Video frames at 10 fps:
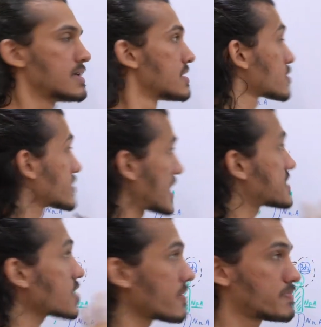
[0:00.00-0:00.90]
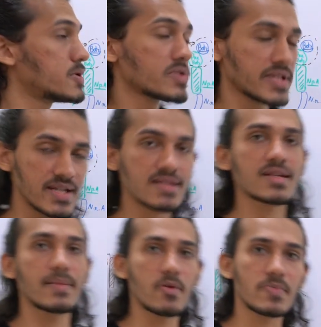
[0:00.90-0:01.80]
That is the apneustic
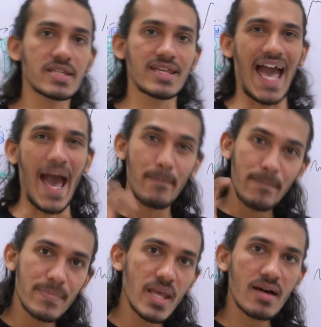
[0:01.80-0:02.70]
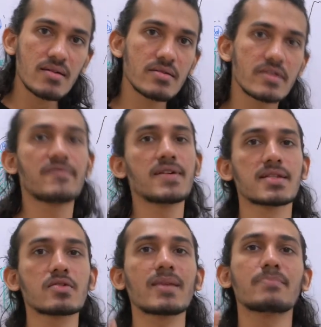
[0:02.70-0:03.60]
type of breathing. Apnea refers to
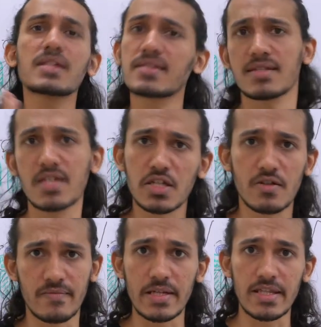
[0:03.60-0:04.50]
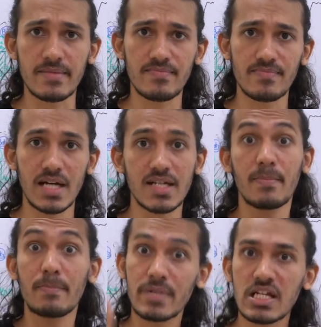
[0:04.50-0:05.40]
temporary cessation of breathing. A
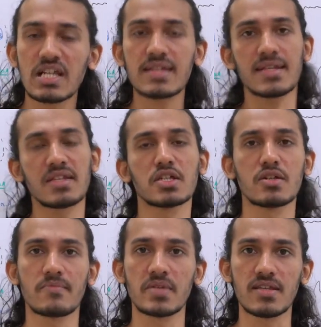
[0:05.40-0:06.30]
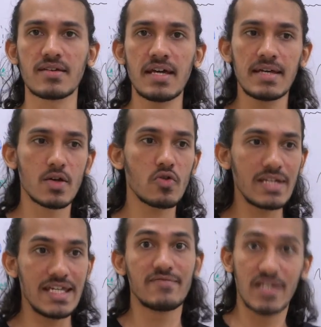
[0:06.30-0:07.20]
temporary cessation of breathing. So
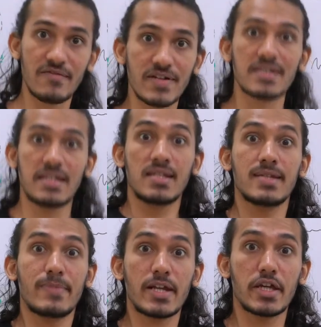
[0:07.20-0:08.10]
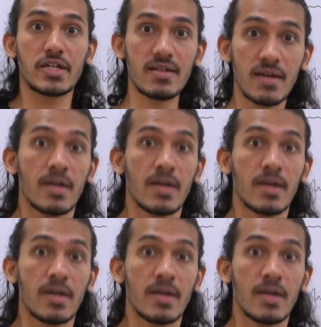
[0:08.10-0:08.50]
even if it is inspiration,